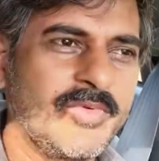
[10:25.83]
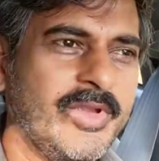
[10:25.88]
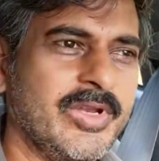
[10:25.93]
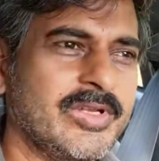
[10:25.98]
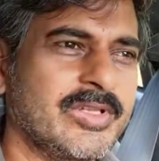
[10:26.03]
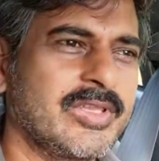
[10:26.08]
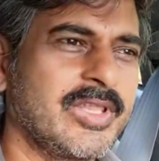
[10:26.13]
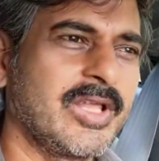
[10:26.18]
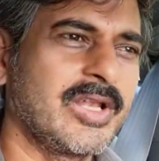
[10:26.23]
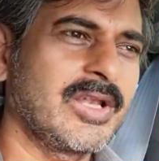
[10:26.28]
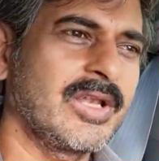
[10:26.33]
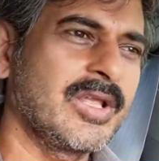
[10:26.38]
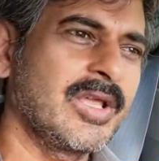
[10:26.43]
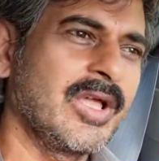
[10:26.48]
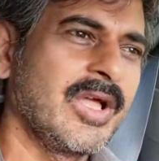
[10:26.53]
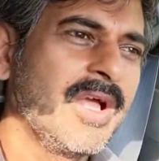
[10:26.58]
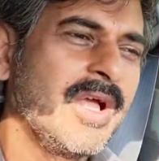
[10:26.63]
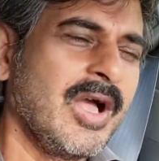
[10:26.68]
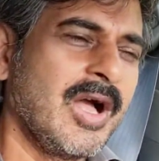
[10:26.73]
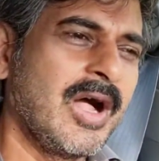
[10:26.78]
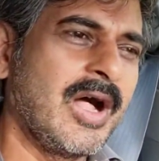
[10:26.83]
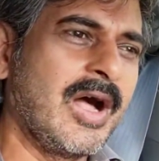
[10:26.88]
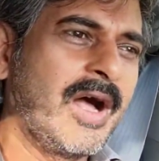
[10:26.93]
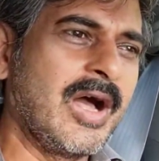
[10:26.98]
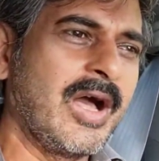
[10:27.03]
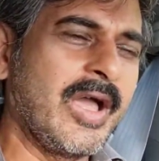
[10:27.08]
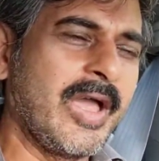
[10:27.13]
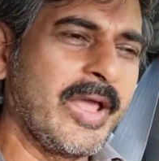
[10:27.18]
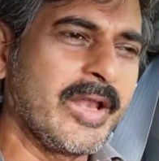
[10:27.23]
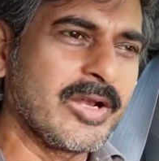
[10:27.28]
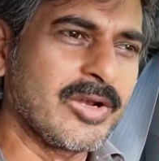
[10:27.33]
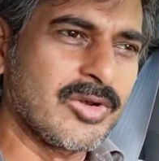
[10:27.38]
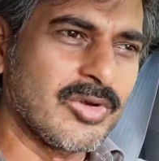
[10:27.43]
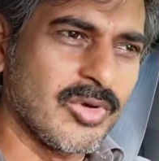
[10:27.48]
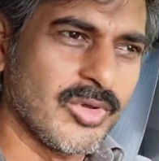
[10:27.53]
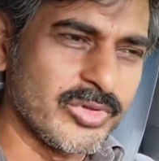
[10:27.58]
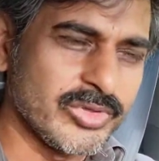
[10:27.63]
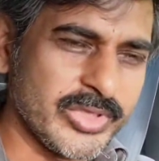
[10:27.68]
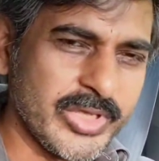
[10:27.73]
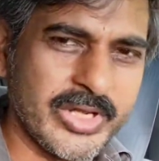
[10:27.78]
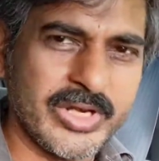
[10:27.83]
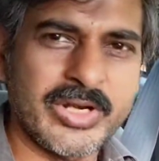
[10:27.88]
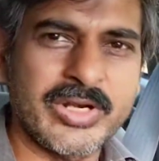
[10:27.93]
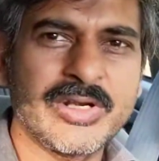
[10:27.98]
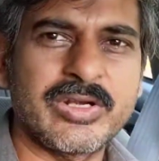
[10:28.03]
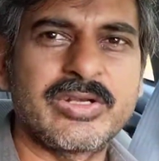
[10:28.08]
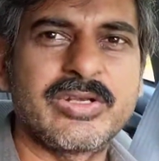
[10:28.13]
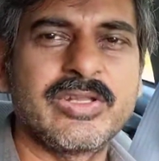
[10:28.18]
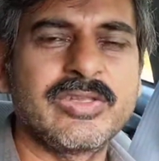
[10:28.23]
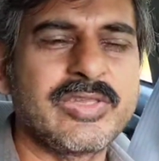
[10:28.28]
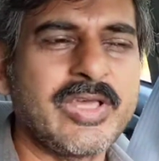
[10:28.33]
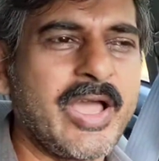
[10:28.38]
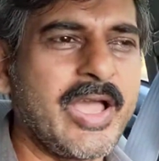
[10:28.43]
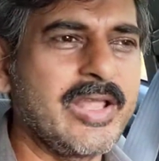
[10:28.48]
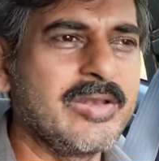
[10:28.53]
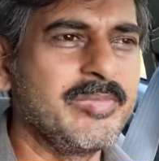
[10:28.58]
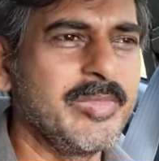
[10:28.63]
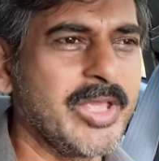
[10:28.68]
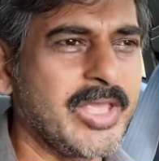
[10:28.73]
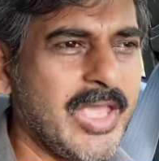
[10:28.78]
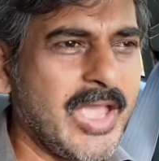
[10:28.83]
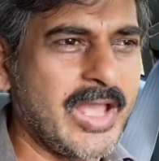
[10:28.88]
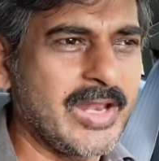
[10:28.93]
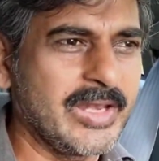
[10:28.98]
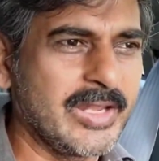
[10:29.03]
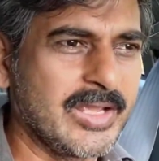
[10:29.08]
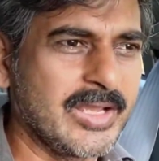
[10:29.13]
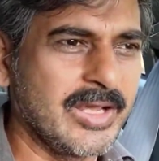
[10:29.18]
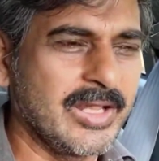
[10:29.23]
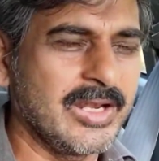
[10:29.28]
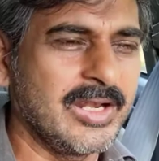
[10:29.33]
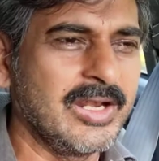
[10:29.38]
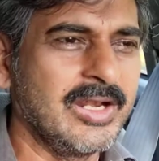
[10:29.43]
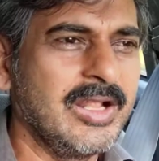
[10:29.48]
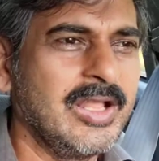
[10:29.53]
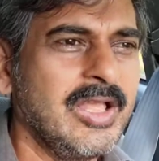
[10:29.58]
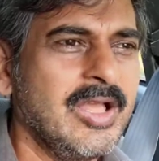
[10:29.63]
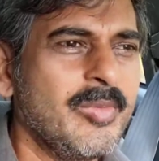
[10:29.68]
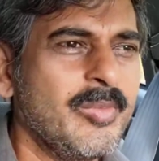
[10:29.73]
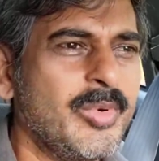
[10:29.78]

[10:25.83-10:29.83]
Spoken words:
it. Then enclosure design, mechanical,